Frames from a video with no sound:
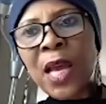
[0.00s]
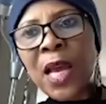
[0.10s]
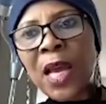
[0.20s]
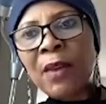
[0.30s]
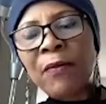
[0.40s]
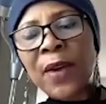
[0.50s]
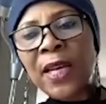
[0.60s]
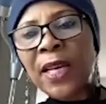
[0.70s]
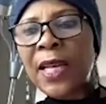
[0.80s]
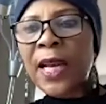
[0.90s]
And
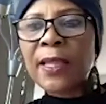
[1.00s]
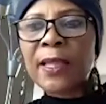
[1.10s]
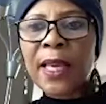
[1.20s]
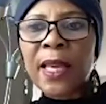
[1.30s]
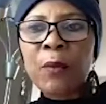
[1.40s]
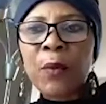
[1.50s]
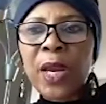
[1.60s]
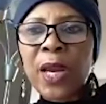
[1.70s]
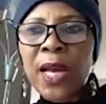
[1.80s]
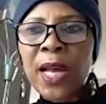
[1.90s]
finally, I think
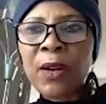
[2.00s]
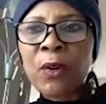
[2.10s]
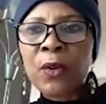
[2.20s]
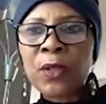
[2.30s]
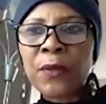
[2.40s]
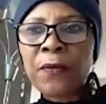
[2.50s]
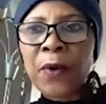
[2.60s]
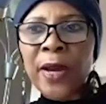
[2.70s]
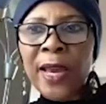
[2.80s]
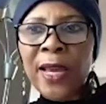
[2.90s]
we cannot
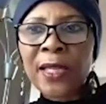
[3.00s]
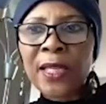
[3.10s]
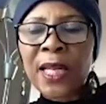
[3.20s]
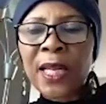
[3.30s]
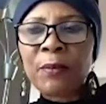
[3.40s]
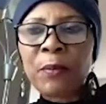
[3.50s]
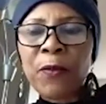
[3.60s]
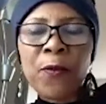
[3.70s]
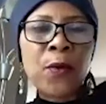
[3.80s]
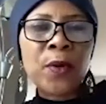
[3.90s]
forget that
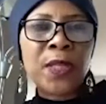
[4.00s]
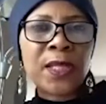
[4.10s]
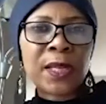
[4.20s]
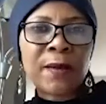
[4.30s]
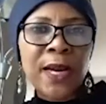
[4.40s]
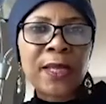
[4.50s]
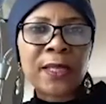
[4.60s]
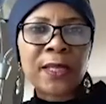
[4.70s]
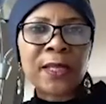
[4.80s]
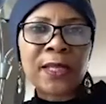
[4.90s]
before this
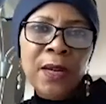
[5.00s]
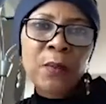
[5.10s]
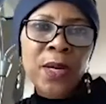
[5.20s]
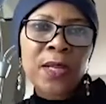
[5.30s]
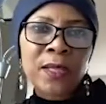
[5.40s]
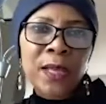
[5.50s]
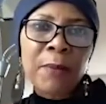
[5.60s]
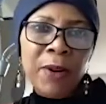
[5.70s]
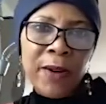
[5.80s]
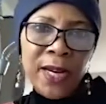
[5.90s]
crisis, there were
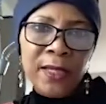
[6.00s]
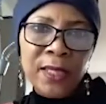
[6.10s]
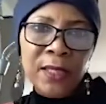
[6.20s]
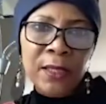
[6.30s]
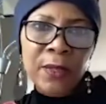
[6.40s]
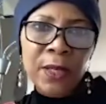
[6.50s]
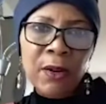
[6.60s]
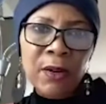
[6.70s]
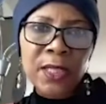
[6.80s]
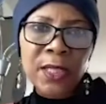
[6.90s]
some crises on the
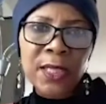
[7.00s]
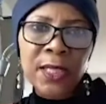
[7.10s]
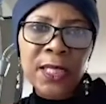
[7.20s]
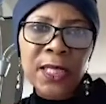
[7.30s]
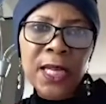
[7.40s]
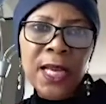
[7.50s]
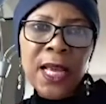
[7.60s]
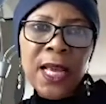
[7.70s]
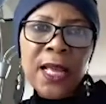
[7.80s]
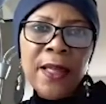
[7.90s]
continent
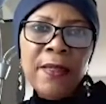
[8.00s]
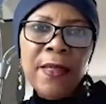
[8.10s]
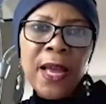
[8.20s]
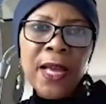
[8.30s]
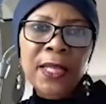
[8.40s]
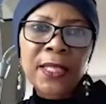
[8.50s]
that